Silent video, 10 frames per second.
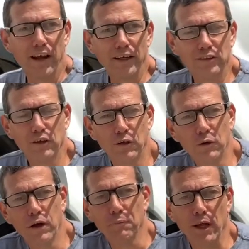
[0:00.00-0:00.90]
so
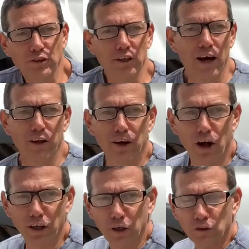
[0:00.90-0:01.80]
I'm not sure how the
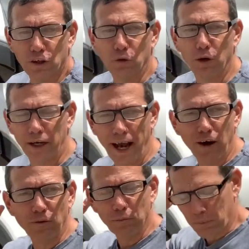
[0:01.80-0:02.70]
audio is going to work out,